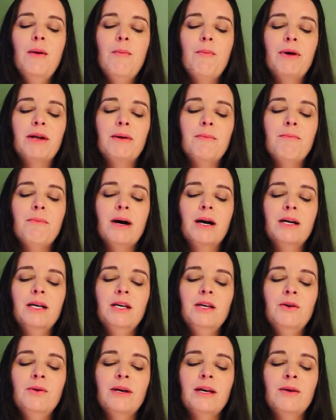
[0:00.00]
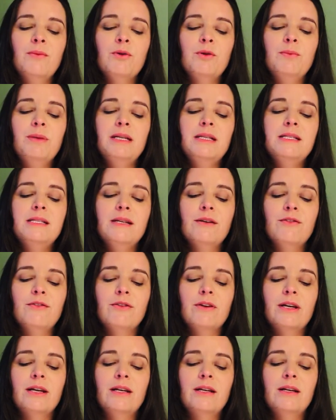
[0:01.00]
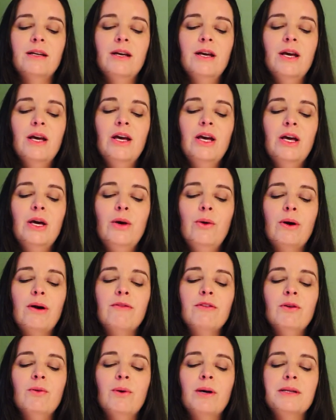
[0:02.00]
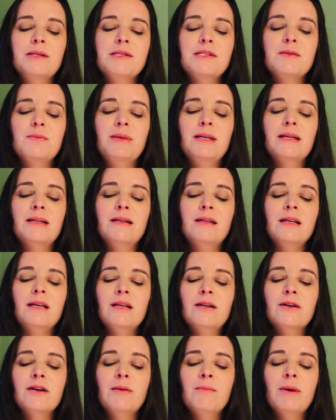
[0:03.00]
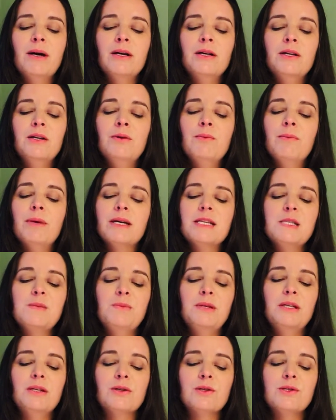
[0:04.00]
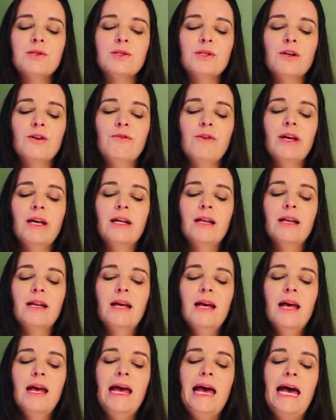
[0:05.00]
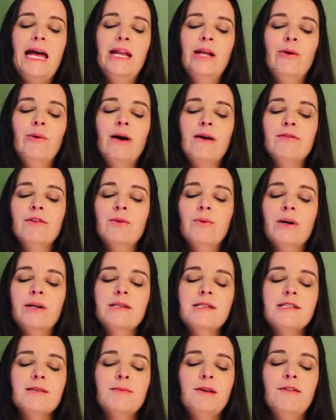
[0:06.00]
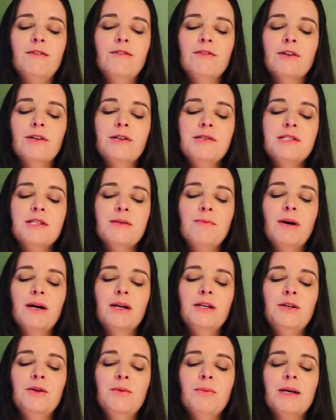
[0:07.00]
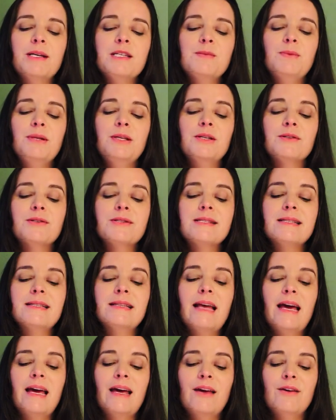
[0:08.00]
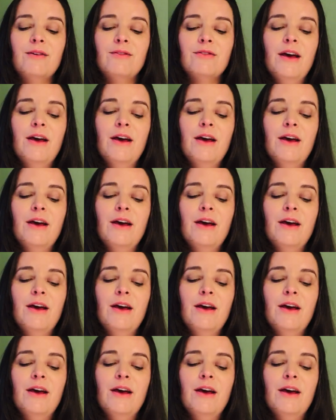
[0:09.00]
But among you it will be different. Whoever wants to be a leader among you must be your servant, and whoever wants to be first among you must be your slave.